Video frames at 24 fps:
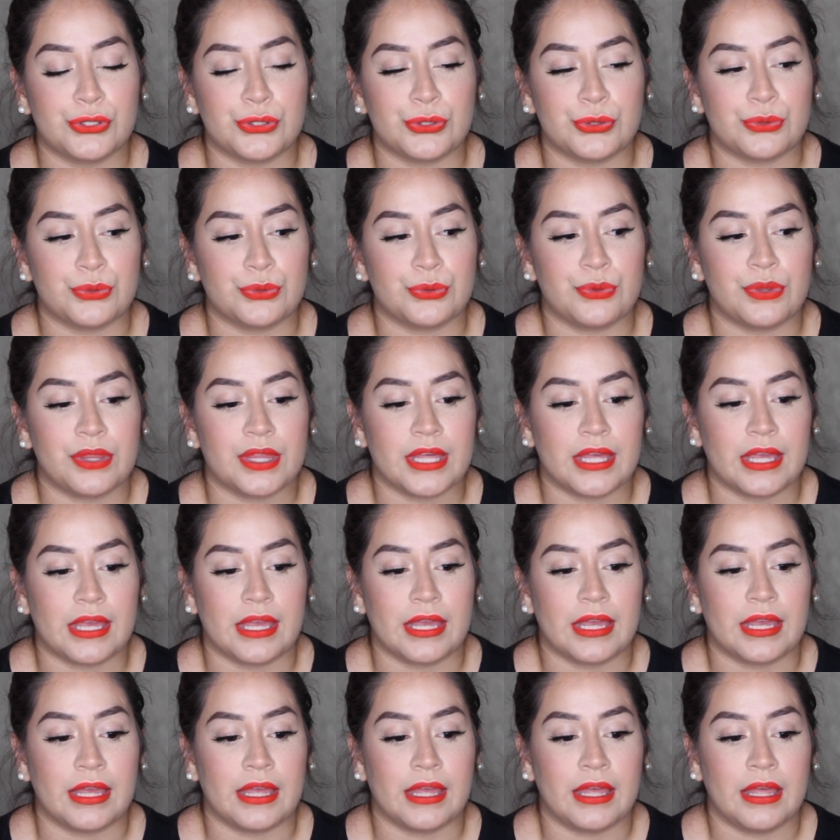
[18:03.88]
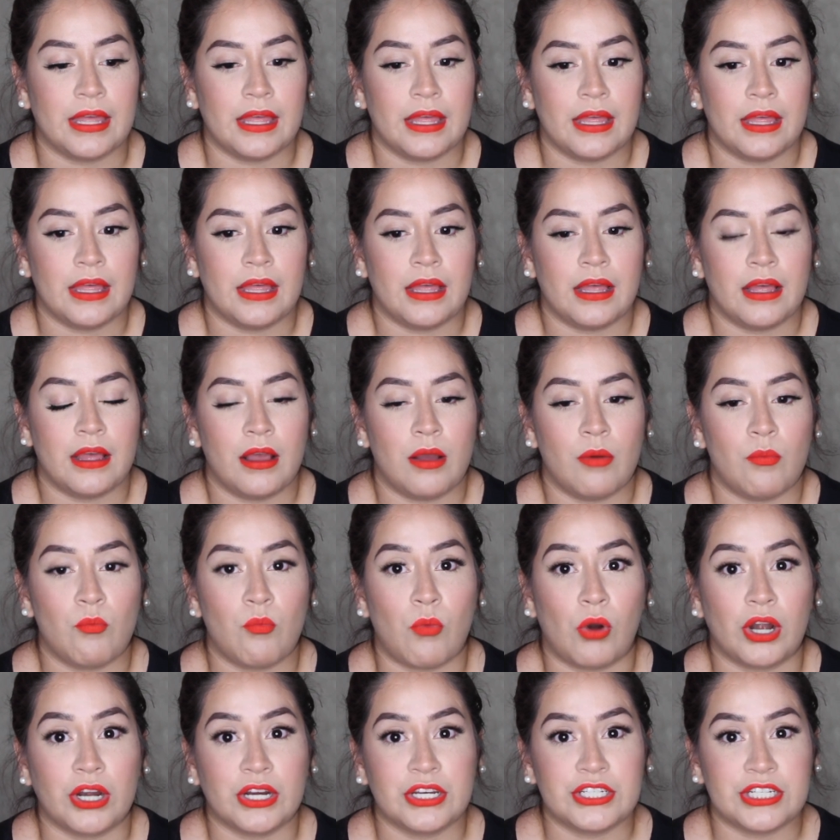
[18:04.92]
to the
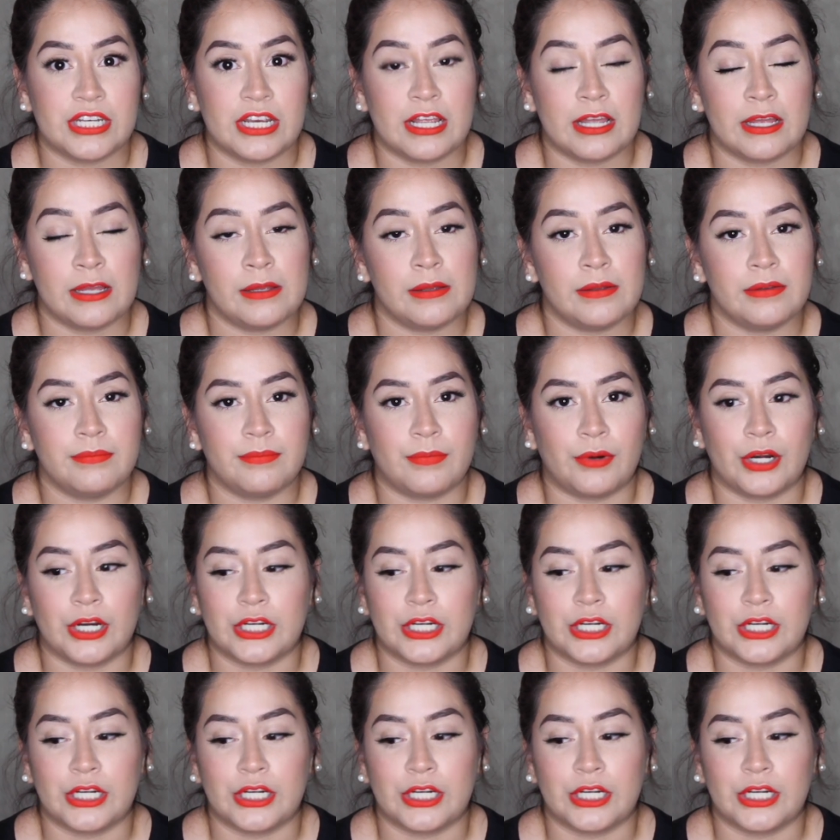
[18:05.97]
Marc Jacobs